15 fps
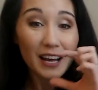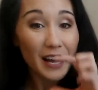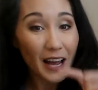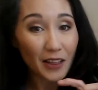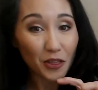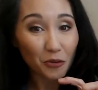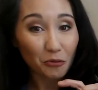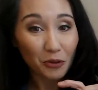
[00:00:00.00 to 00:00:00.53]

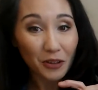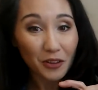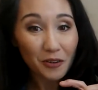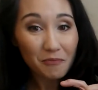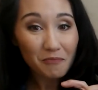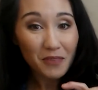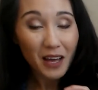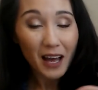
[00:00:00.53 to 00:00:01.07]
and the
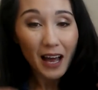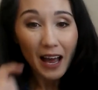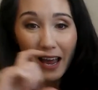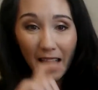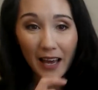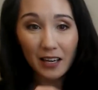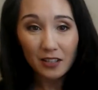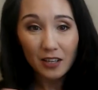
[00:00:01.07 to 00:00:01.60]
rhythm,
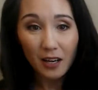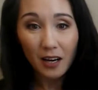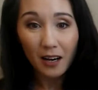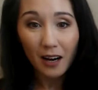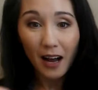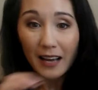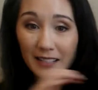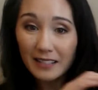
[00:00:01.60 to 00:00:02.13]
and
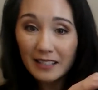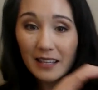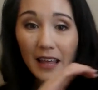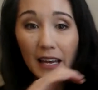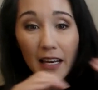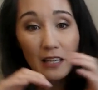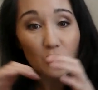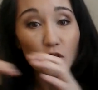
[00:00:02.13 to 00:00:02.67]
I see
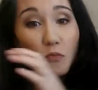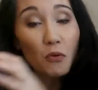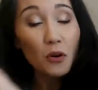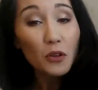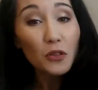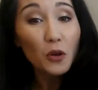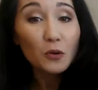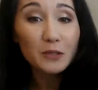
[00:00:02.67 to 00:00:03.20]
that as you
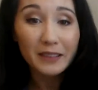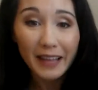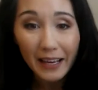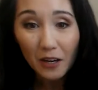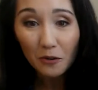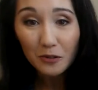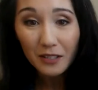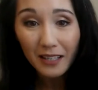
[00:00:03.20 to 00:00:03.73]
put those
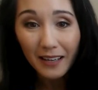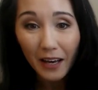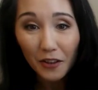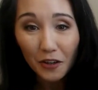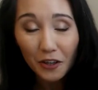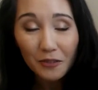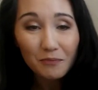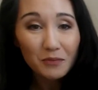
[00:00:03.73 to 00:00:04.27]
Legos
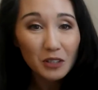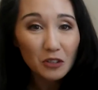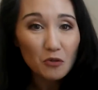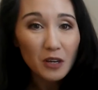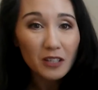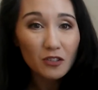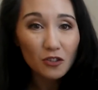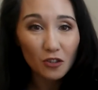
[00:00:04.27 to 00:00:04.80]
together, you
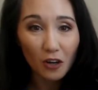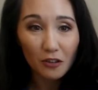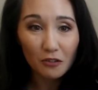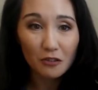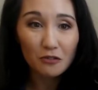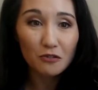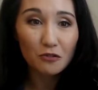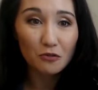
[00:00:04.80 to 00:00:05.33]
can start
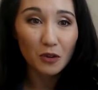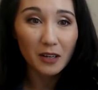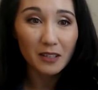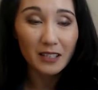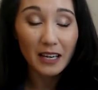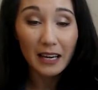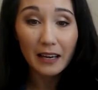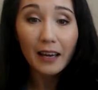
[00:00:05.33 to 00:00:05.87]

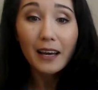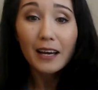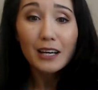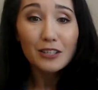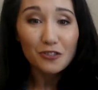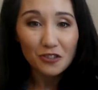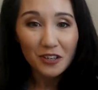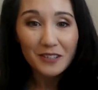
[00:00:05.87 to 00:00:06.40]
constructing
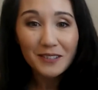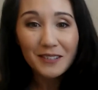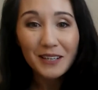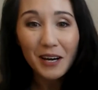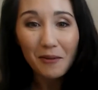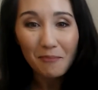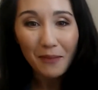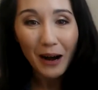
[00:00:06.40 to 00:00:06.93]
just
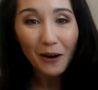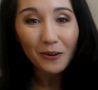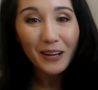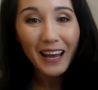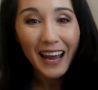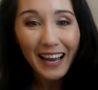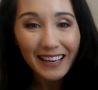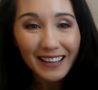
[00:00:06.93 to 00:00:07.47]
about
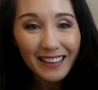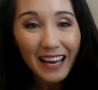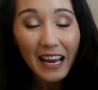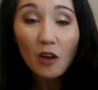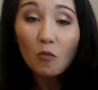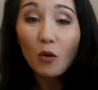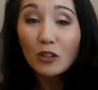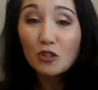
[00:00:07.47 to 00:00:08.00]

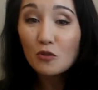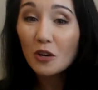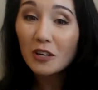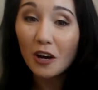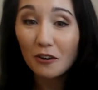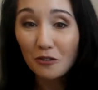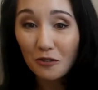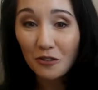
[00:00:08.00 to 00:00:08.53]
anything. And once you
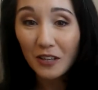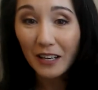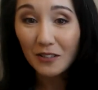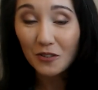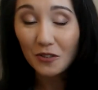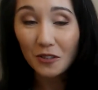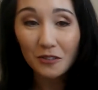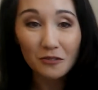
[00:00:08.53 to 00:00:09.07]
can
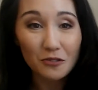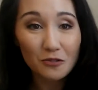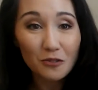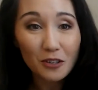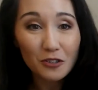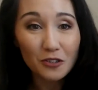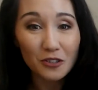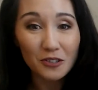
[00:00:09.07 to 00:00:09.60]
understand certain
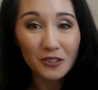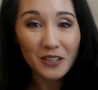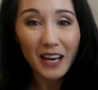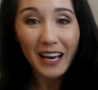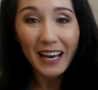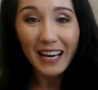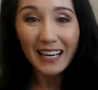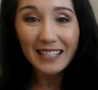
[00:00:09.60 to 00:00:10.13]
structures,
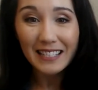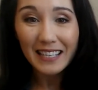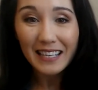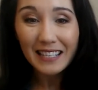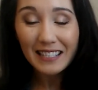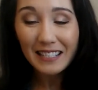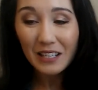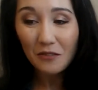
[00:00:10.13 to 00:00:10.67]
it's
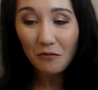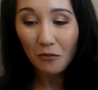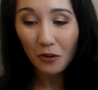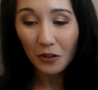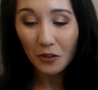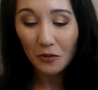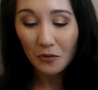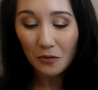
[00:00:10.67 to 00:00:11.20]
easy
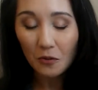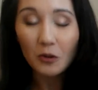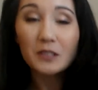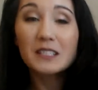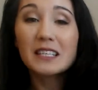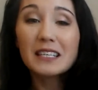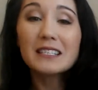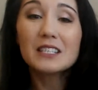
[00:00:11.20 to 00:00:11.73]
for you, or
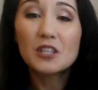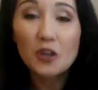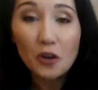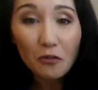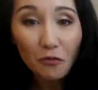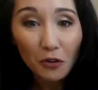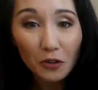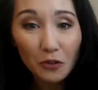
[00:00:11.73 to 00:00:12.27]
it's
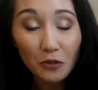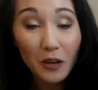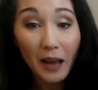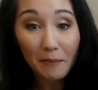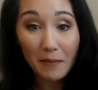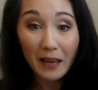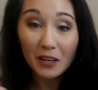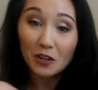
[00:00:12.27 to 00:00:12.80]
easier for you to
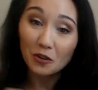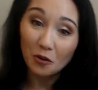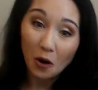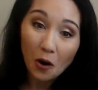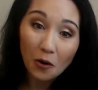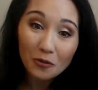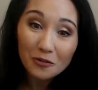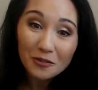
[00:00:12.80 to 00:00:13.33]
make your
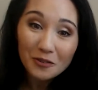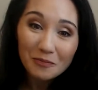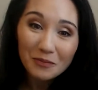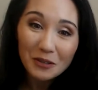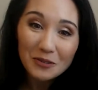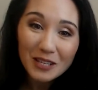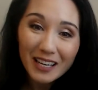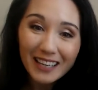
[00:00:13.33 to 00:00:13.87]
own
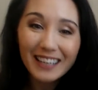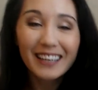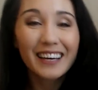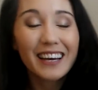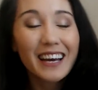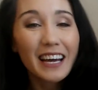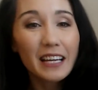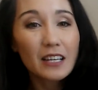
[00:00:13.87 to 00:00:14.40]
music.
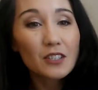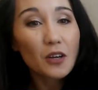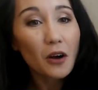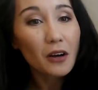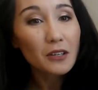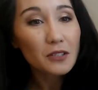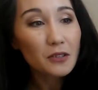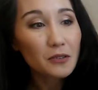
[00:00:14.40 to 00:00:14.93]
And it's
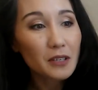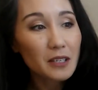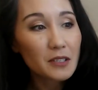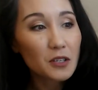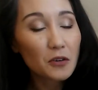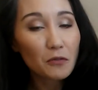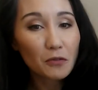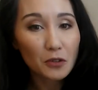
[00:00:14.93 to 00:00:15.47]
also
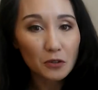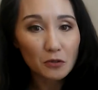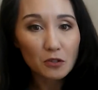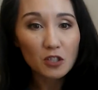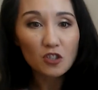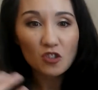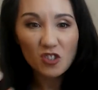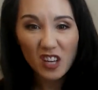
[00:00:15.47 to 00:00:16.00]
easier for you to
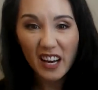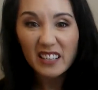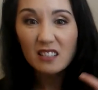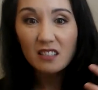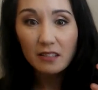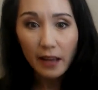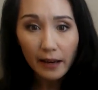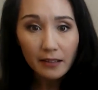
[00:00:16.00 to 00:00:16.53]
just
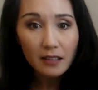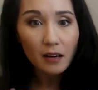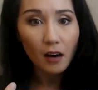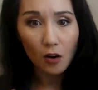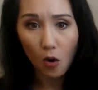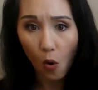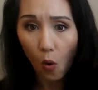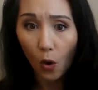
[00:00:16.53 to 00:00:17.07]
dissect a
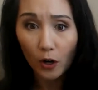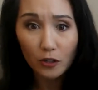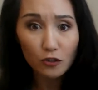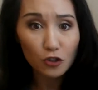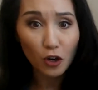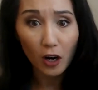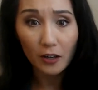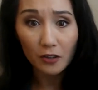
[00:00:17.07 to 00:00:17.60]
chord
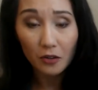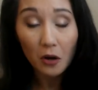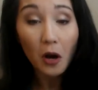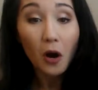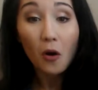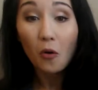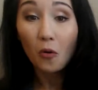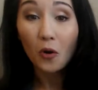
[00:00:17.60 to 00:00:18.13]
chart
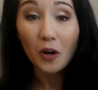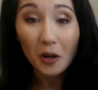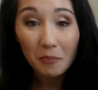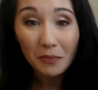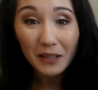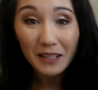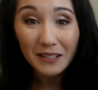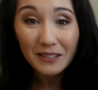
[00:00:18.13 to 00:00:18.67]
or a
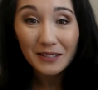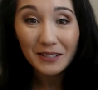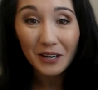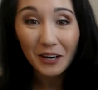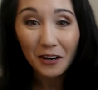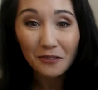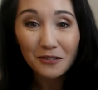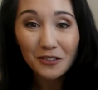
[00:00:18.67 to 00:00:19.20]
piece
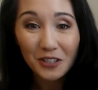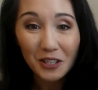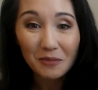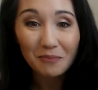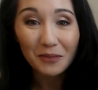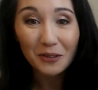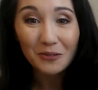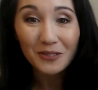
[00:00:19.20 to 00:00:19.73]
of sheet
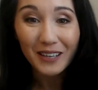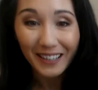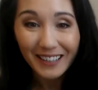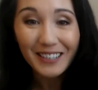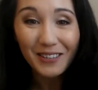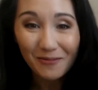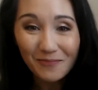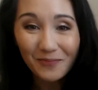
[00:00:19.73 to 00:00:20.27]

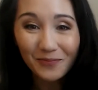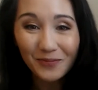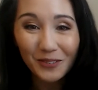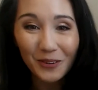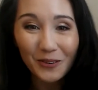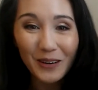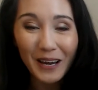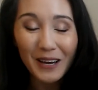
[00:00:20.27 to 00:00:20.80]
music.
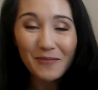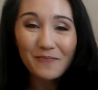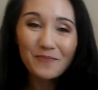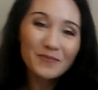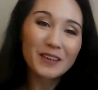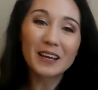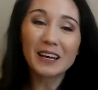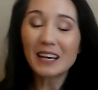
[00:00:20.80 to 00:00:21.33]
Okay,
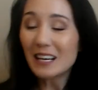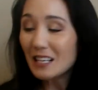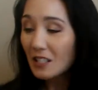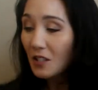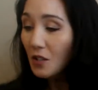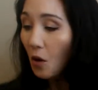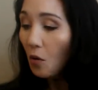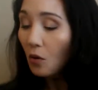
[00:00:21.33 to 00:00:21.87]

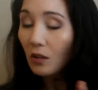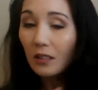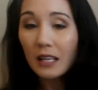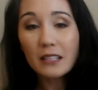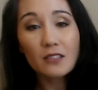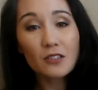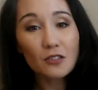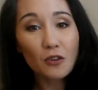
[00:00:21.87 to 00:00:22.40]
so
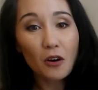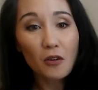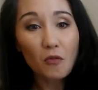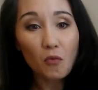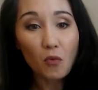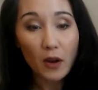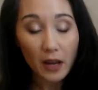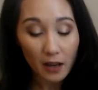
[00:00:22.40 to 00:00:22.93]
let's
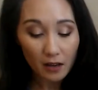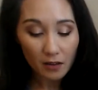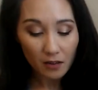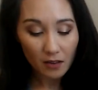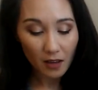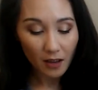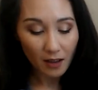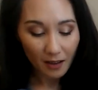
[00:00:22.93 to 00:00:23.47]
start with